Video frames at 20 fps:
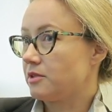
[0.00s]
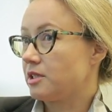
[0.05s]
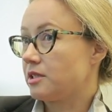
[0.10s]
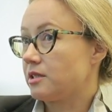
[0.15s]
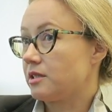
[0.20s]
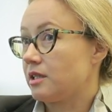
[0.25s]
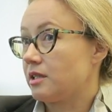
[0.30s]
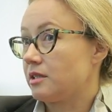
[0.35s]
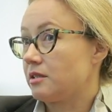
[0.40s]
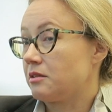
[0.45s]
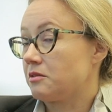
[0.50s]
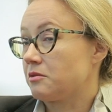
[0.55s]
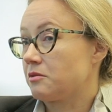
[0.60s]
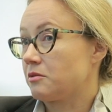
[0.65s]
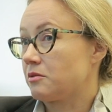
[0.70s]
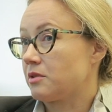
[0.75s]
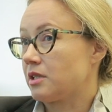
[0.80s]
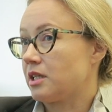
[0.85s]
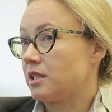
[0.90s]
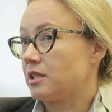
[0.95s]
decided
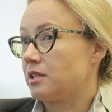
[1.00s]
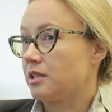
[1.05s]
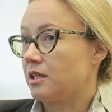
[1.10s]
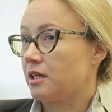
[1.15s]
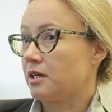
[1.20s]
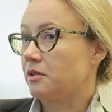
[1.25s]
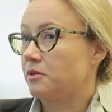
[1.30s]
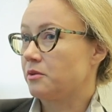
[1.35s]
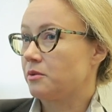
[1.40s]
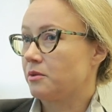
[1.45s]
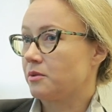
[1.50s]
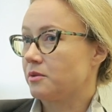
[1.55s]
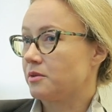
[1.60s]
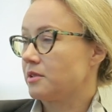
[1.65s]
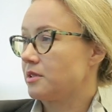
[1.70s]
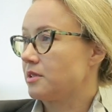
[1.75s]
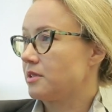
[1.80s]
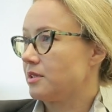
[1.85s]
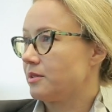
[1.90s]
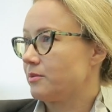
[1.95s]
to try it out because
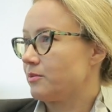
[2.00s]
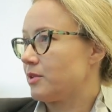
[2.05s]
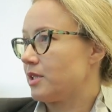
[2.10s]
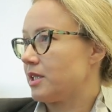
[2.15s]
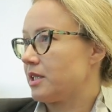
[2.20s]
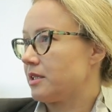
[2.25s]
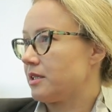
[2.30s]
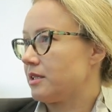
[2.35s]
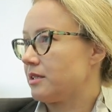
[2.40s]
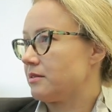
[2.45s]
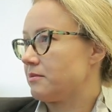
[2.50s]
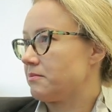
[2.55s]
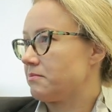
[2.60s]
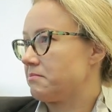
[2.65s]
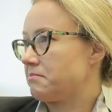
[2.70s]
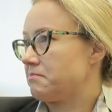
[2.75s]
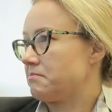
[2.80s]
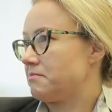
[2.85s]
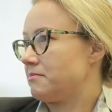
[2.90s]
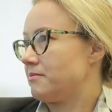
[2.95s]
it seemed like an
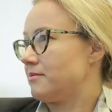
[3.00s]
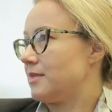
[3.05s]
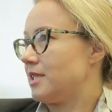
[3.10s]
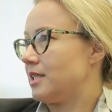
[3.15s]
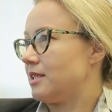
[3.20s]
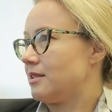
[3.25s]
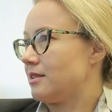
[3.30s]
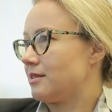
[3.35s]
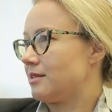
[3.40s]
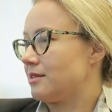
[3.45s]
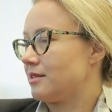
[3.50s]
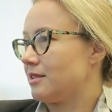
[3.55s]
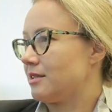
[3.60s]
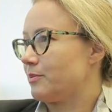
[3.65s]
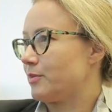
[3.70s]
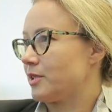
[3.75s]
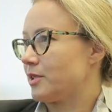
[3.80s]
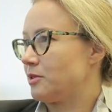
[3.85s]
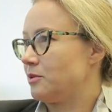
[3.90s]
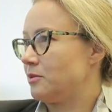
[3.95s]
interesting
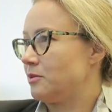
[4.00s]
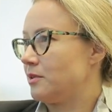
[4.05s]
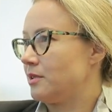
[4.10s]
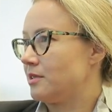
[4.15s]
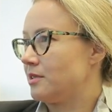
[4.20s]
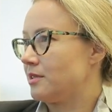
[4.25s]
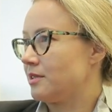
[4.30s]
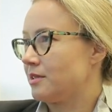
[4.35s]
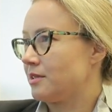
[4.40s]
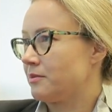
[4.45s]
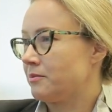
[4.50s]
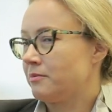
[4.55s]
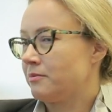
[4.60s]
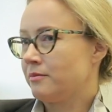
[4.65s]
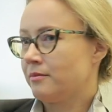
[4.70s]
opportunity.